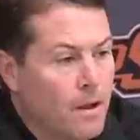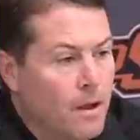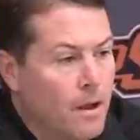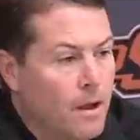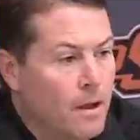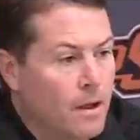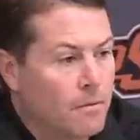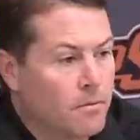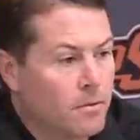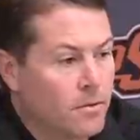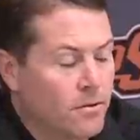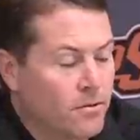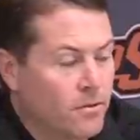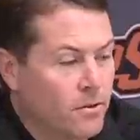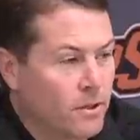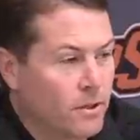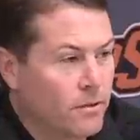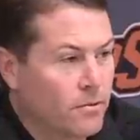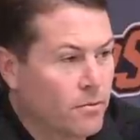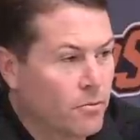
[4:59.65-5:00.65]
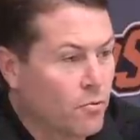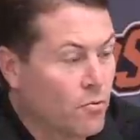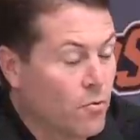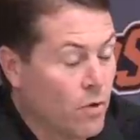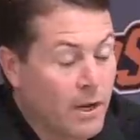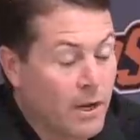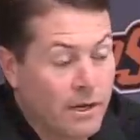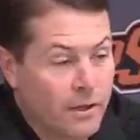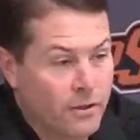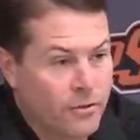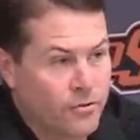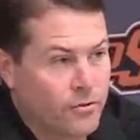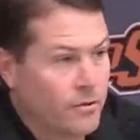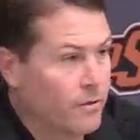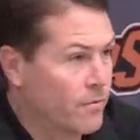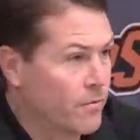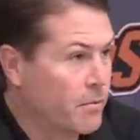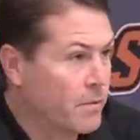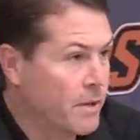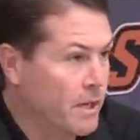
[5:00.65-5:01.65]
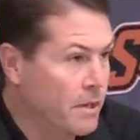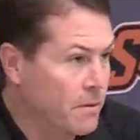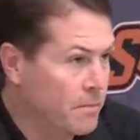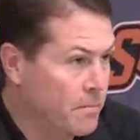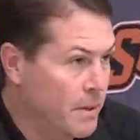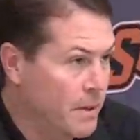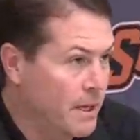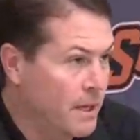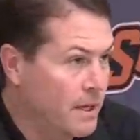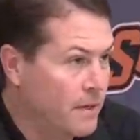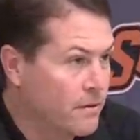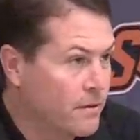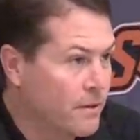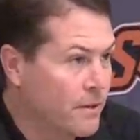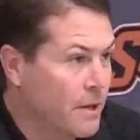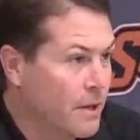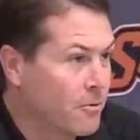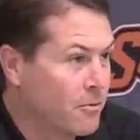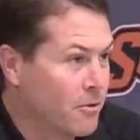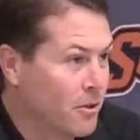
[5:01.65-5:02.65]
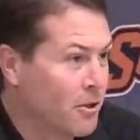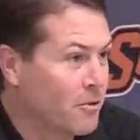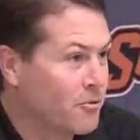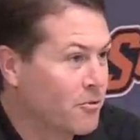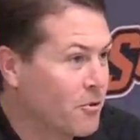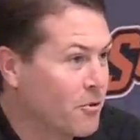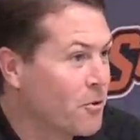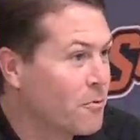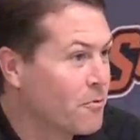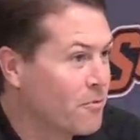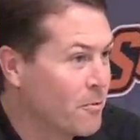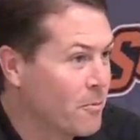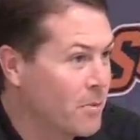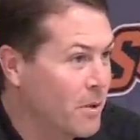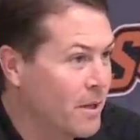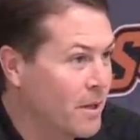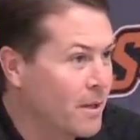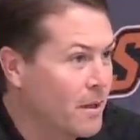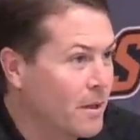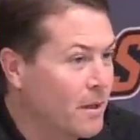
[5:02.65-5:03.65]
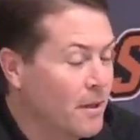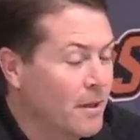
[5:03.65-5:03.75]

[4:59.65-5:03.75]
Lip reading: obviously some great leadership from Keaton Page, and that was a concern for me.